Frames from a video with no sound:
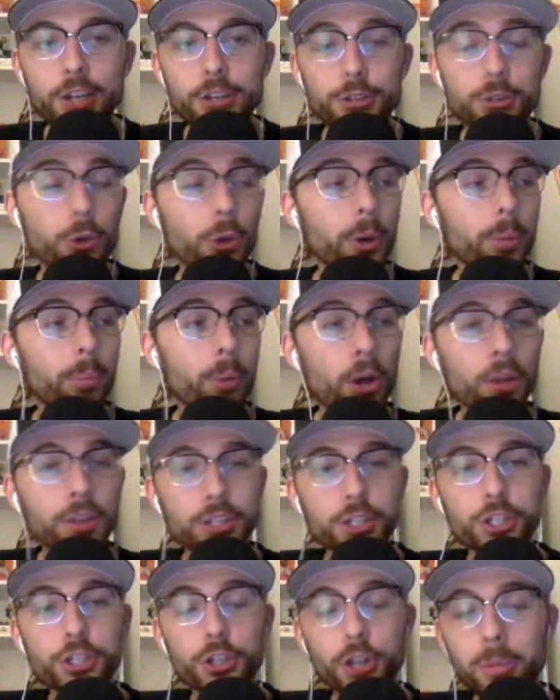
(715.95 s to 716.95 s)
So on a ball
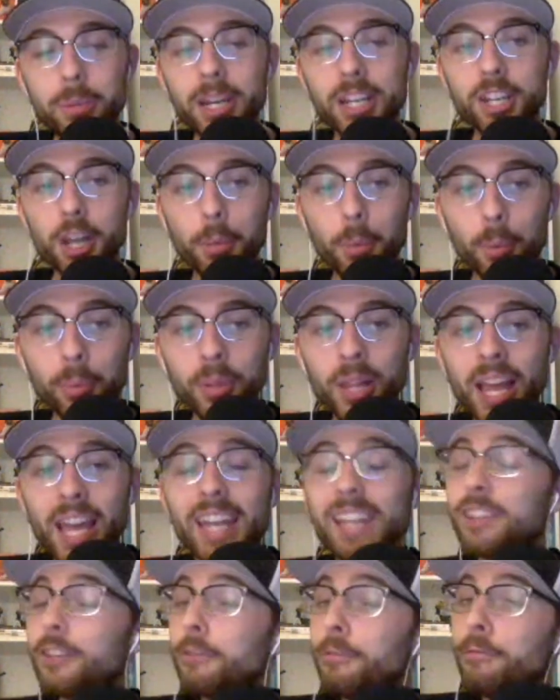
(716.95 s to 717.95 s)
that should have been a double play
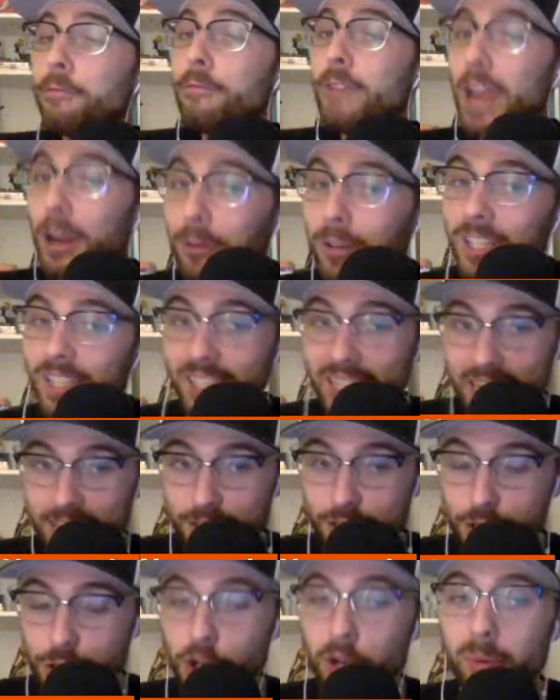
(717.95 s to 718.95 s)
and at the very
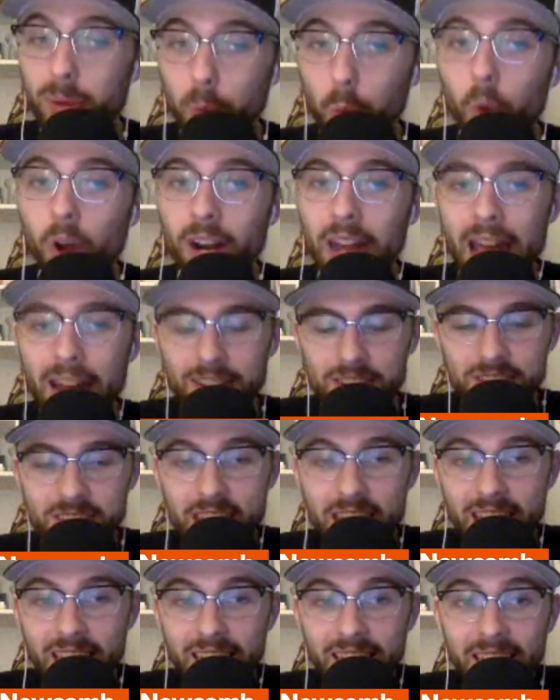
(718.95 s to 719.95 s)
least should have been one out at
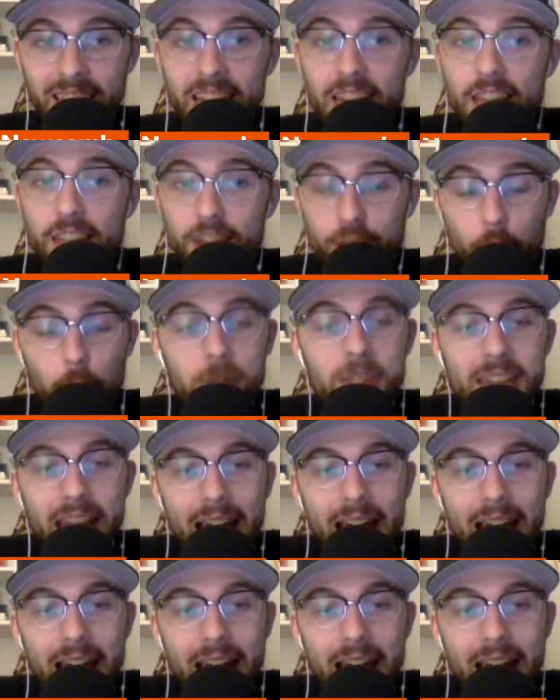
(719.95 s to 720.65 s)
second, the O's